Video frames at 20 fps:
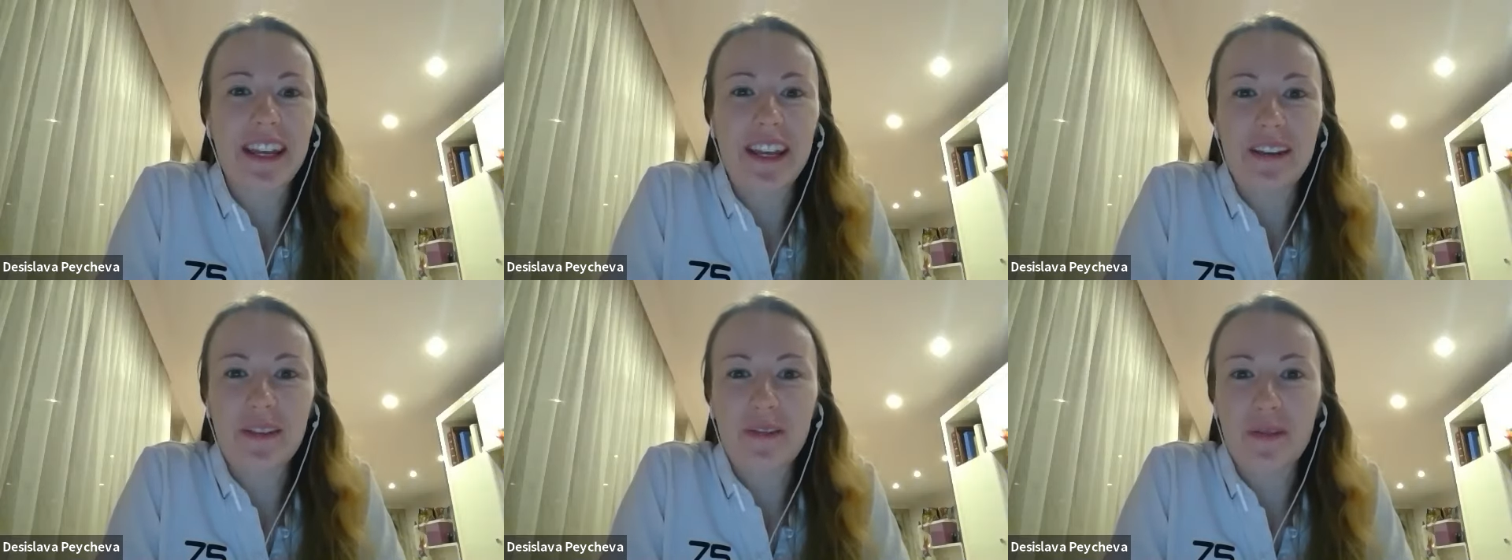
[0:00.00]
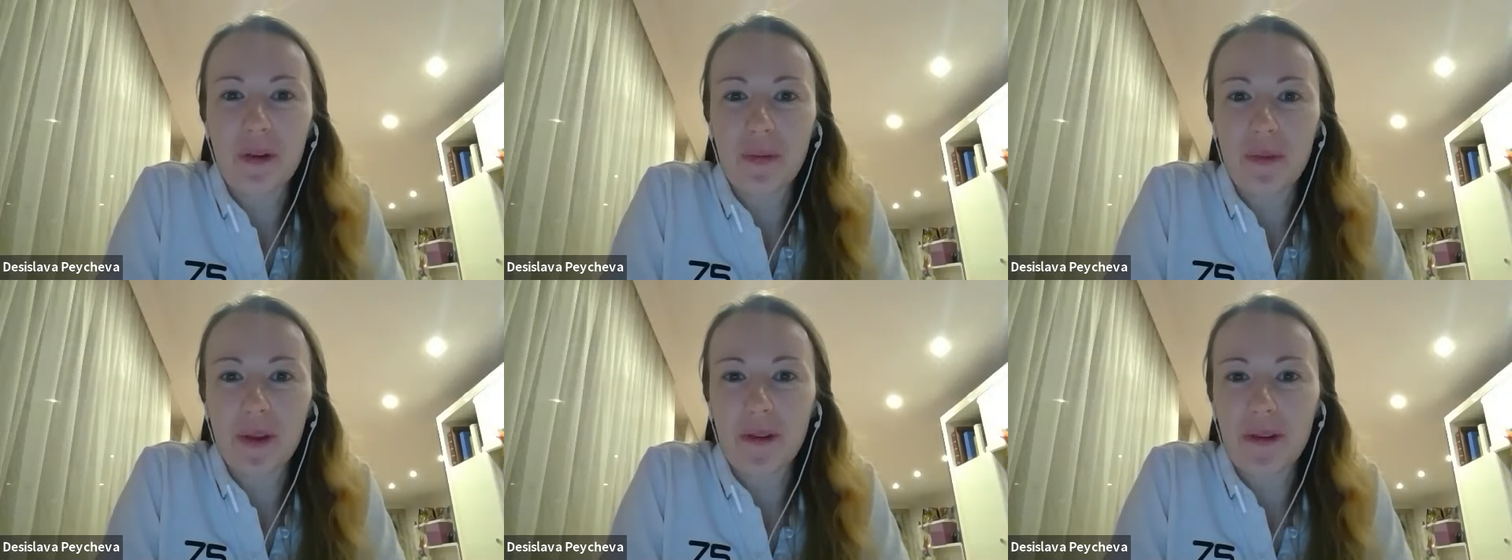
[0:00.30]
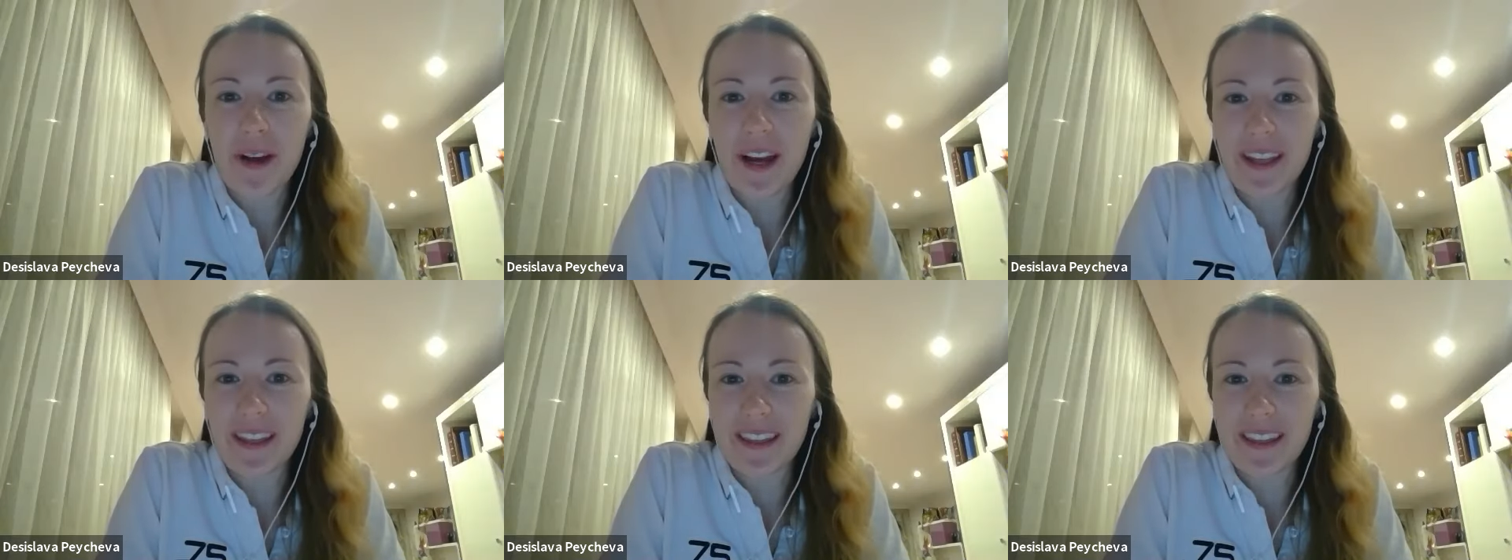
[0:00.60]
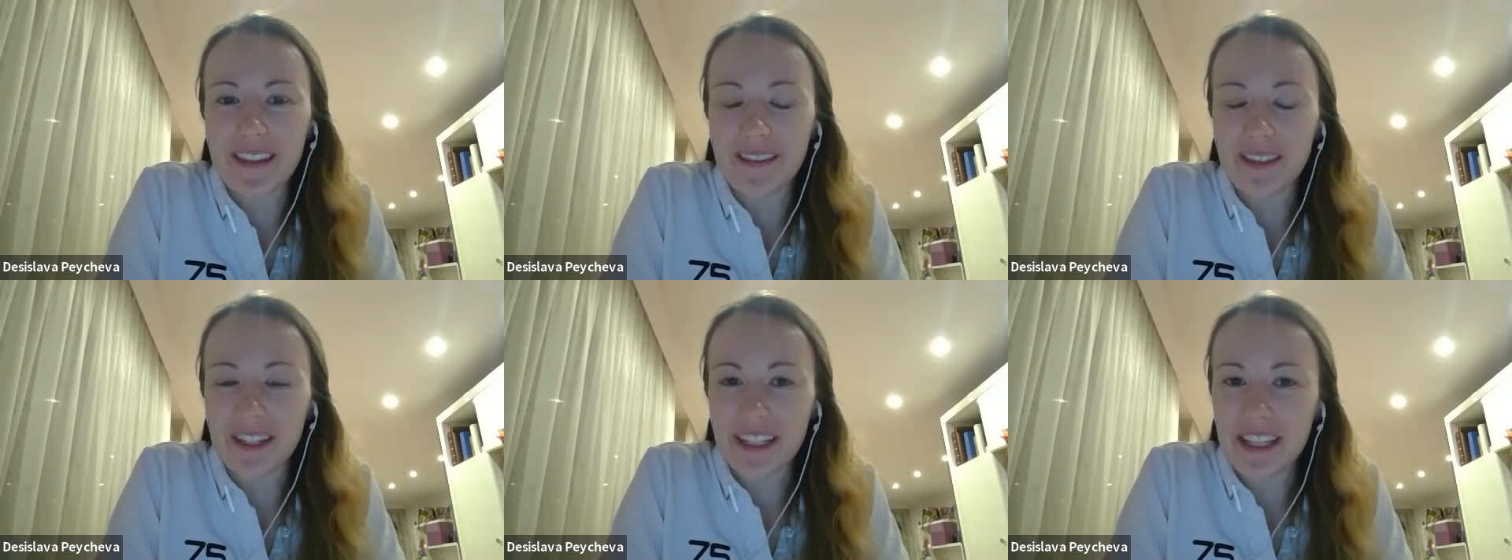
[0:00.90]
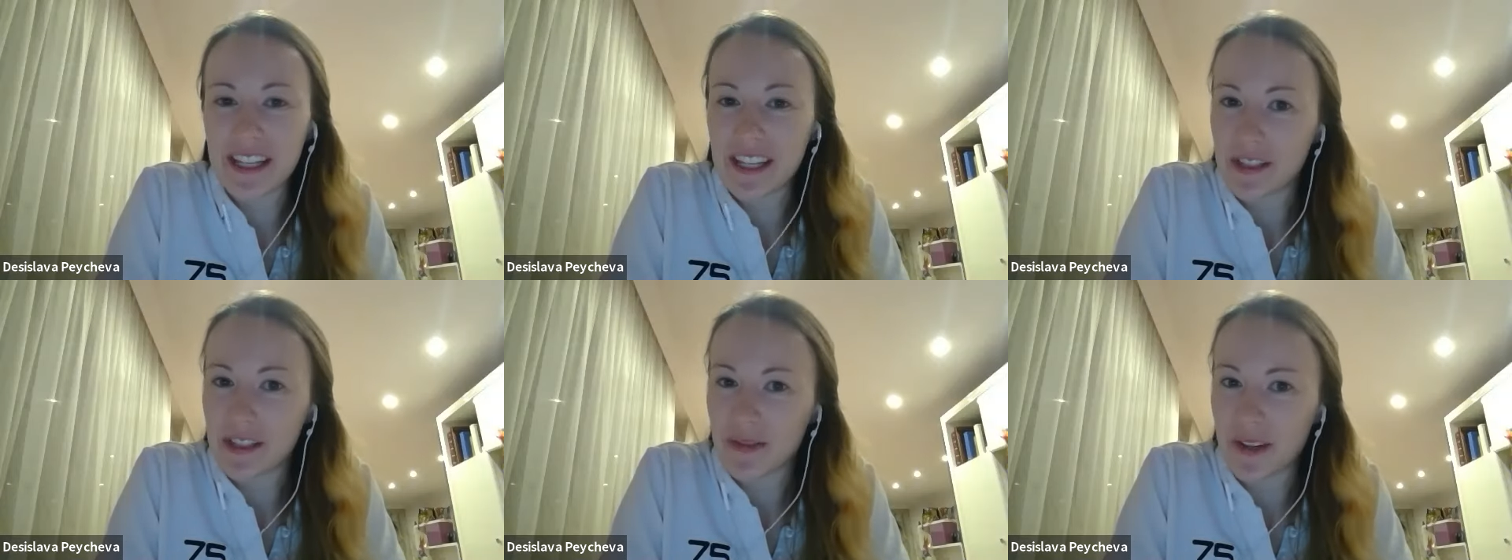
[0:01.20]
in Formula One,
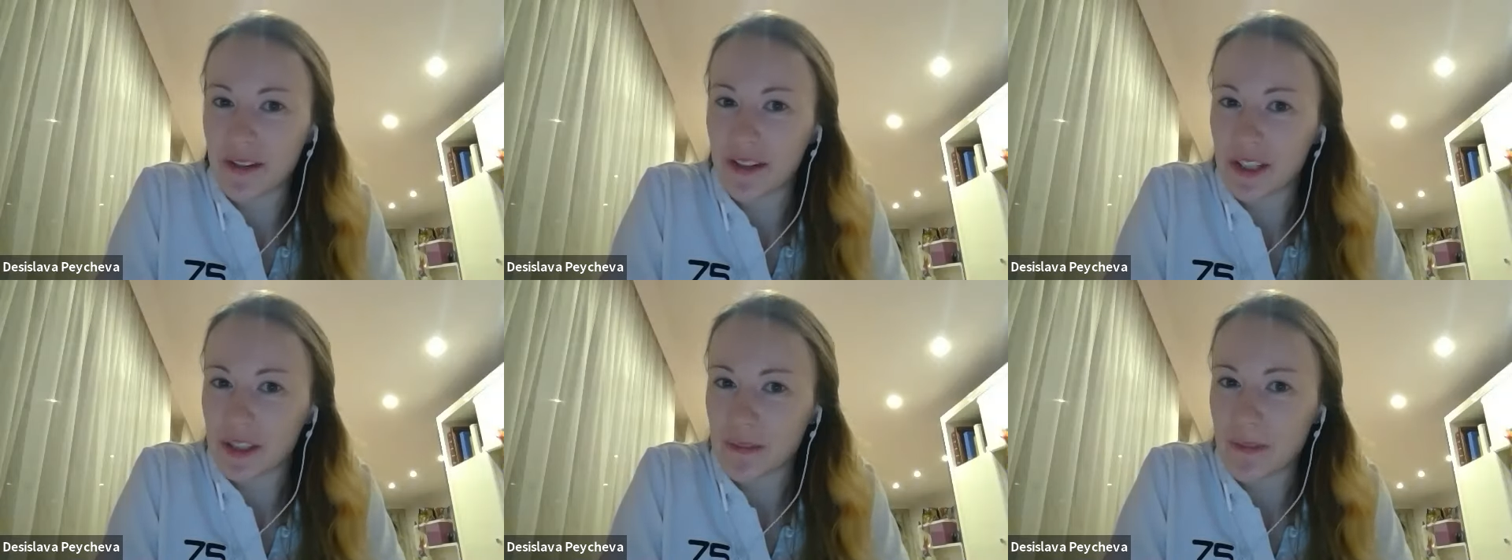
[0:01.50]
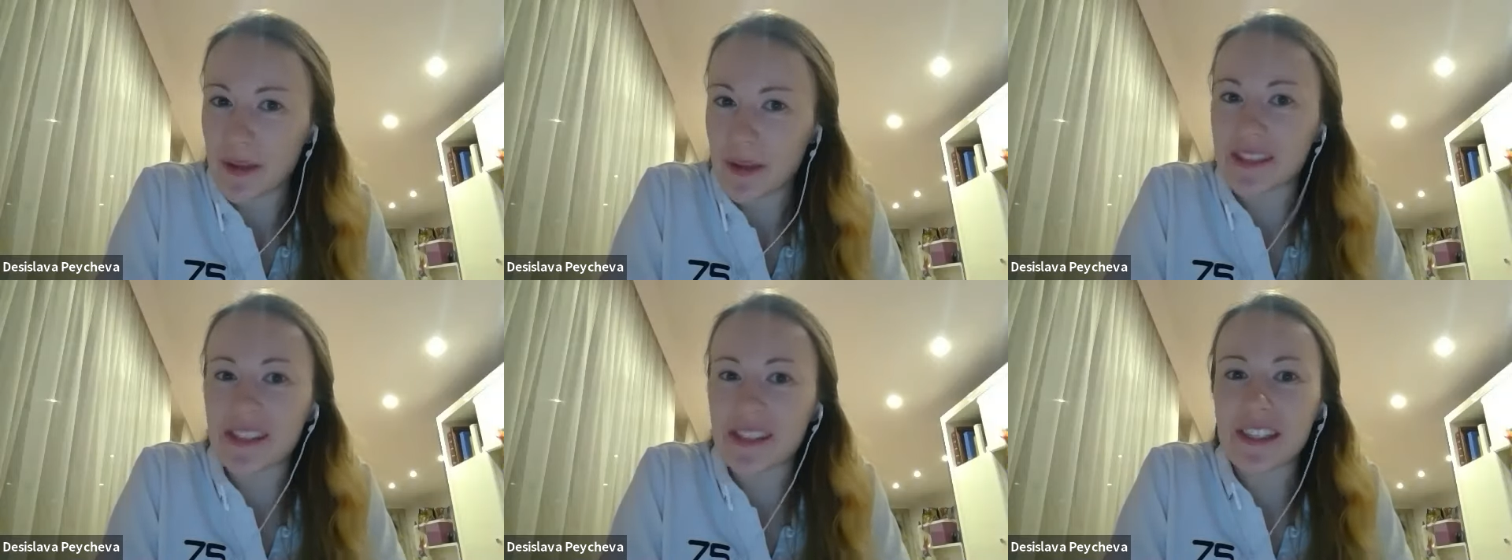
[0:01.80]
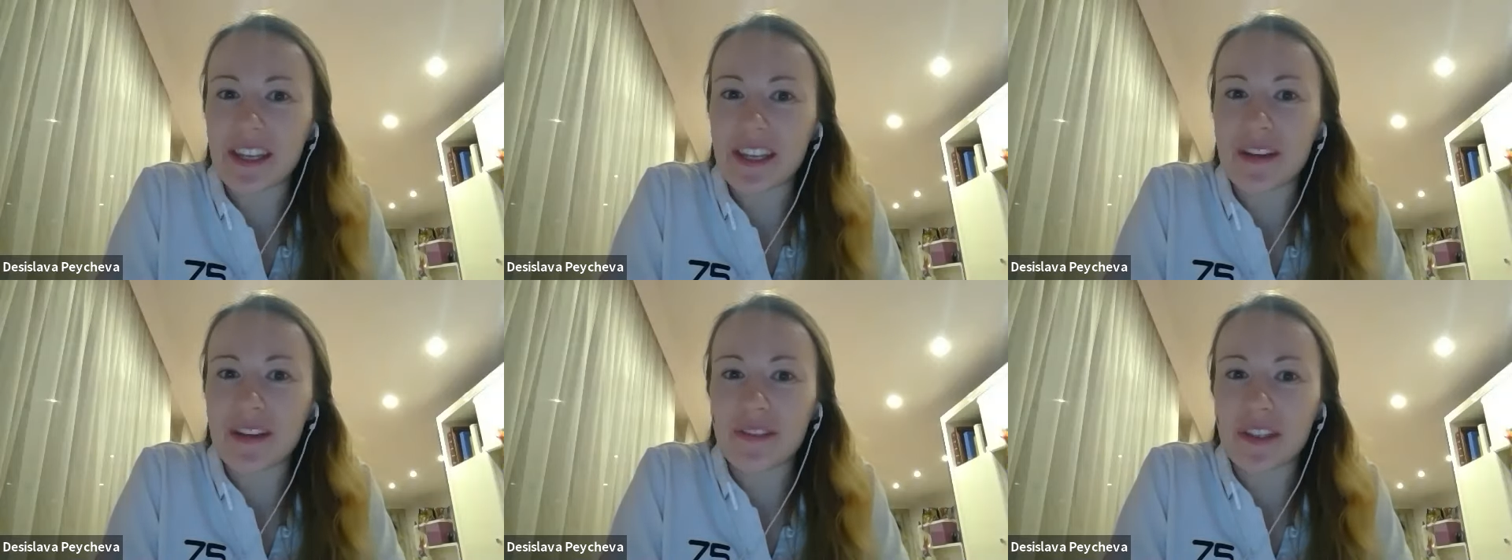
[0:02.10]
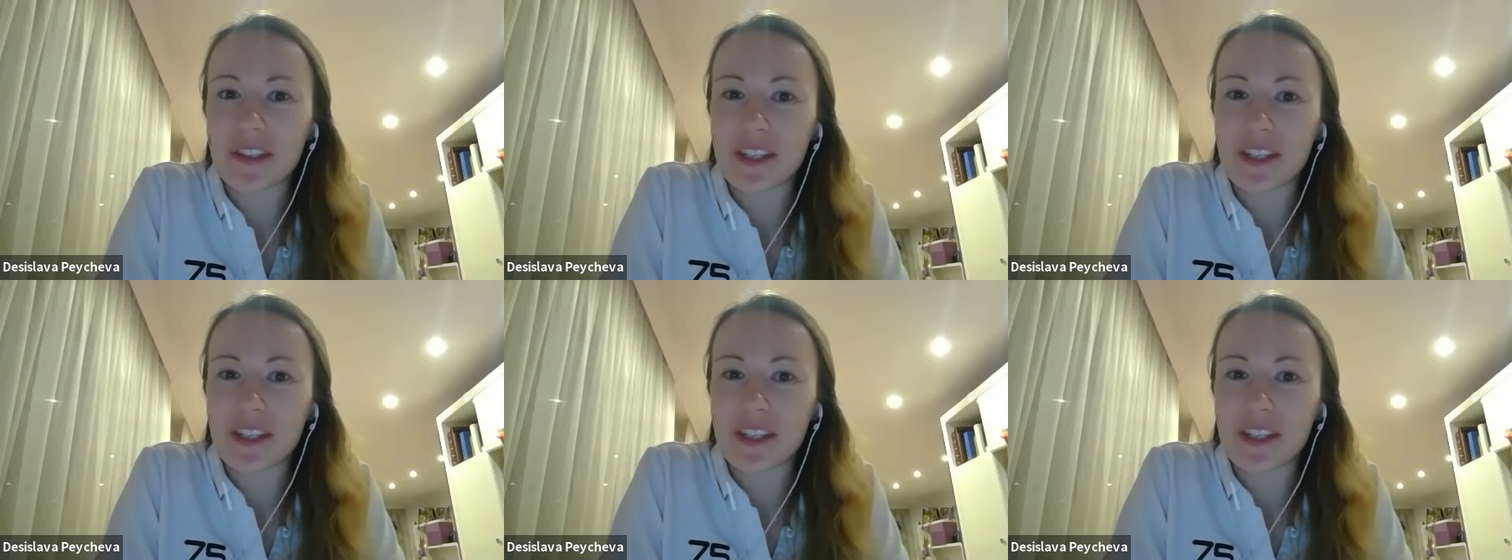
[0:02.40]
everything is very expensive.